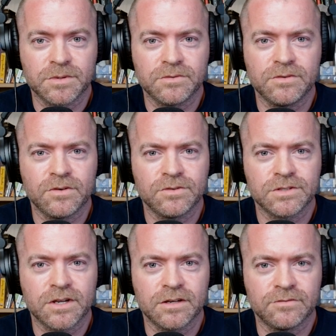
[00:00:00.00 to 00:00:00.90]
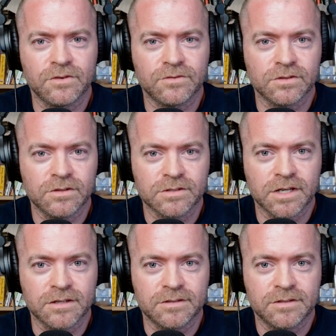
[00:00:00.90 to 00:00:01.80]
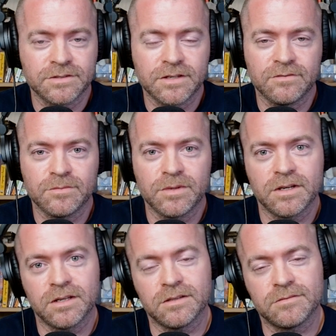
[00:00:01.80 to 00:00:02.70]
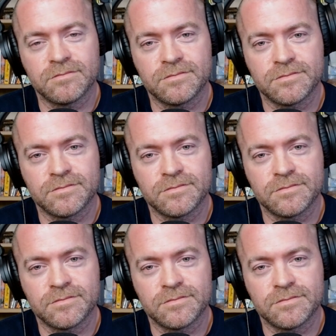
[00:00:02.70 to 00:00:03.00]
but we've always kind of overlooked it. It's even been in,